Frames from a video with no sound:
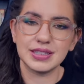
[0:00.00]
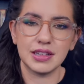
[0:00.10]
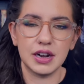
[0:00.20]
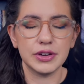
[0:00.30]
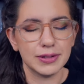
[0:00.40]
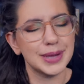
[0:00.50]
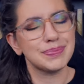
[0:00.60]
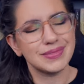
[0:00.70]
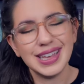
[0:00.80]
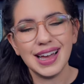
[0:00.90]
A lot of you are
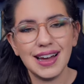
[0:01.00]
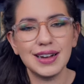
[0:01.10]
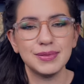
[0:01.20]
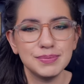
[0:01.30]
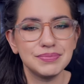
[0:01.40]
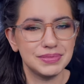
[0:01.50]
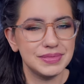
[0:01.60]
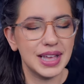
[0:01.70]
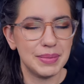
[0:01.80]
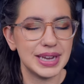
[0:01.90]
like, yeah,
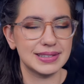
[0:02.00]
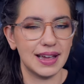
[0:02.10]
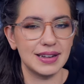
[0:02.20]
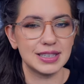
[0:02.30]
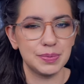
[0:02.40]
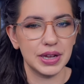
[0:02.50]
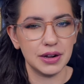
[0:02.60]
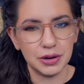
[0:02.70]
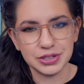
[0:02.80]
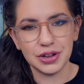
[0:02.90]
that makes sense, but
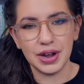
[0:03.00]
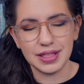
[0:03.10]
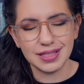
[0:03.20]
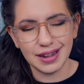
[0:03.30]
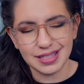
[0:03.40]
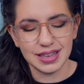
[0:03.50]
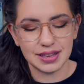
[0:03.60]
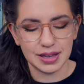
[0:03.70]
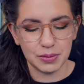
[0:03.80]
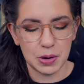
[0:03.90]
also I
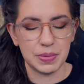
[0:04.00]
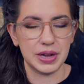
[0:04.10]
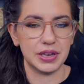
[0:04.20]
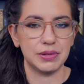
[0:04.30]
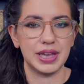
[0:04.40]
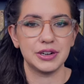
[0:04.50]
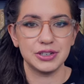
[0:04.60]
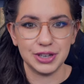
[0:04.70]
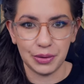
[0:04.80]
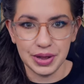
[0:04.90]
think it won't bug you later,
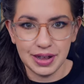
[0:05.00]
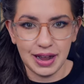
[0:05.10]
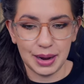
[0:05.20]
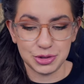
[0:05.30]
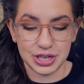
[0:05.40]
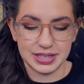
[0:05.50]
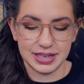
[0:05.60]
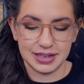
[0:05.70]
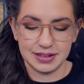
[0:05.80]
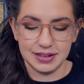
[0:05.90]
so I'm
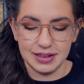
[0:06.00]
trusting